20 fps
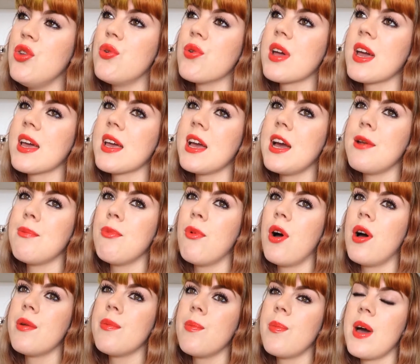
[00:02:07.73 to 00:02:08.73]
You can get
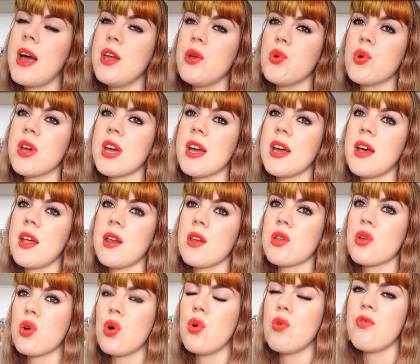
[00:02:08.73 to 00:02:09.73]
one where you
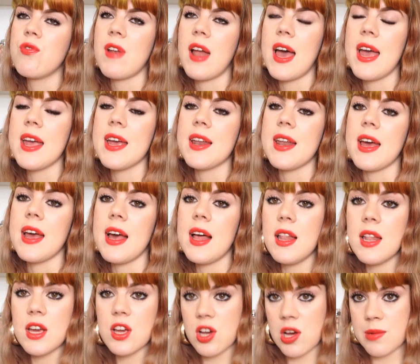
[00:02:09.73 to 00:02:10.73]
can go fly in a
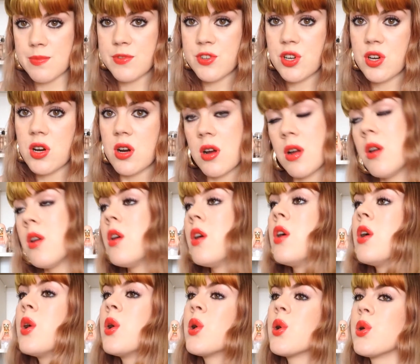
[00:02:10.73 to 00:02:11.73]
helicopter.
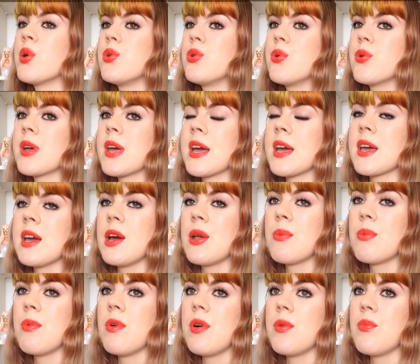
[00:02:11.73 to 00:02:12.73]
You can
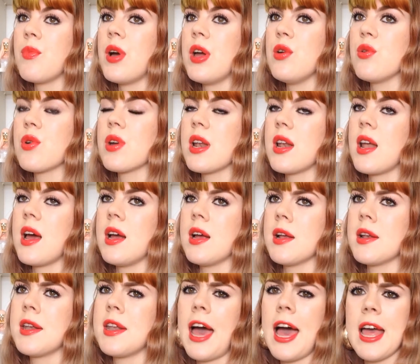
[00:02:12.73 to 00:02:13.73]
get one where you can
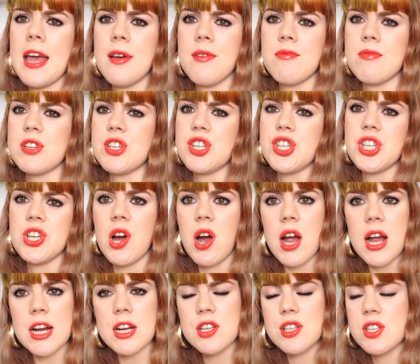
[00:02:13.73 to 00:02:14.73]
like dive with
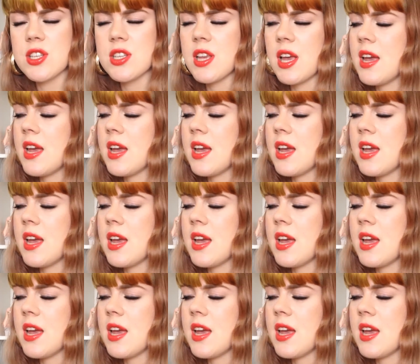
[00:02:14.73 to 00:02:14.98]
sharks.